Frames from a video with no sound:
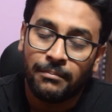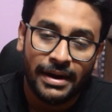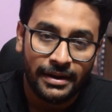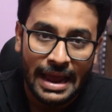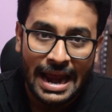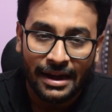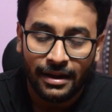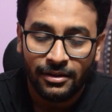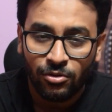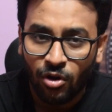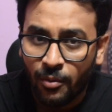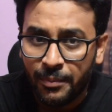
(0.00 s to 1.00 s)
But
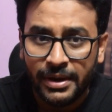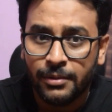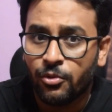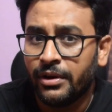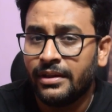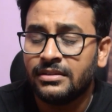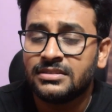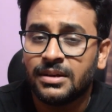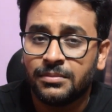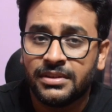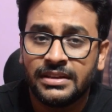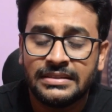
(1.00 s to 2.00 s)
competitive coding is
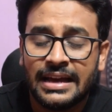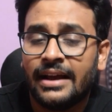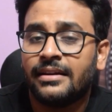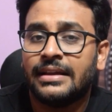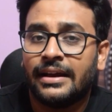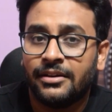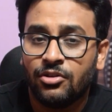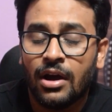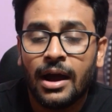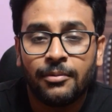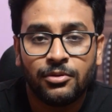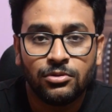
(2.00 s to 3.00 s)
something that you
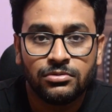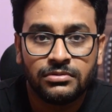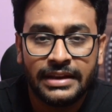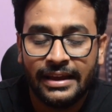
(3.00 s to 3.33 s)
have to